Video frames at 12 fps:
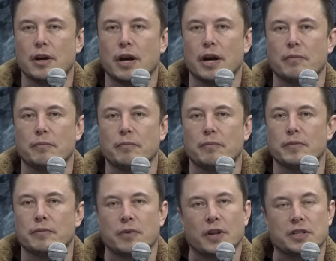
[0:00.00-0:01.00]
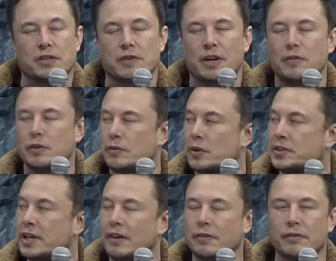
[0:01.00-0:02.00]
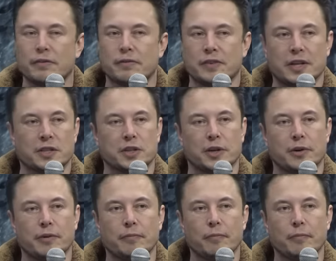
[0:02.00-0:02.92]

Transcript: um, probably sometime in the first half of next year.